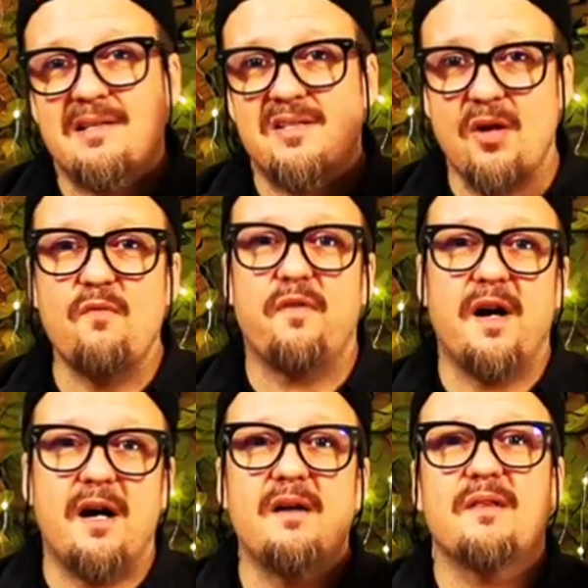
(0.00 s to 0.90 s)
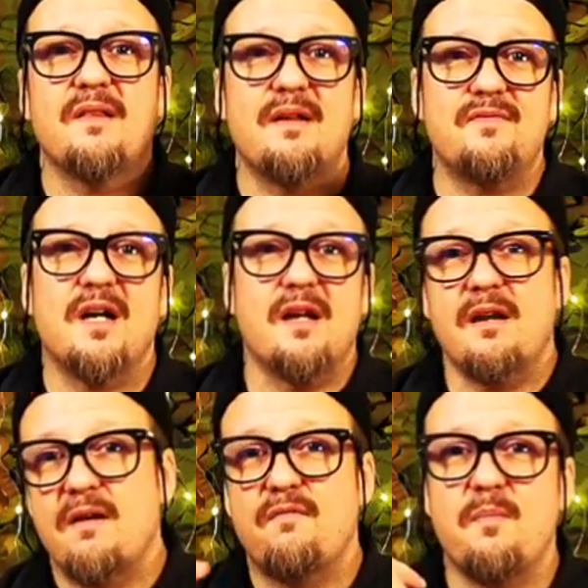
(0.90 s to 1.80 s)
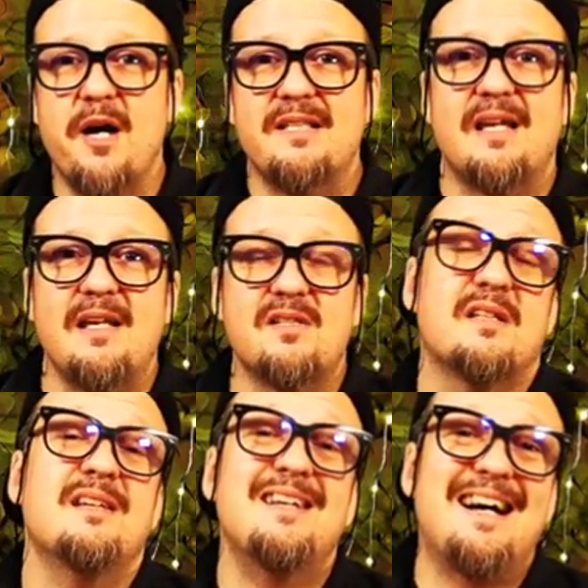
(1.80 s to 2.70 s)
so far that they've done for my taste.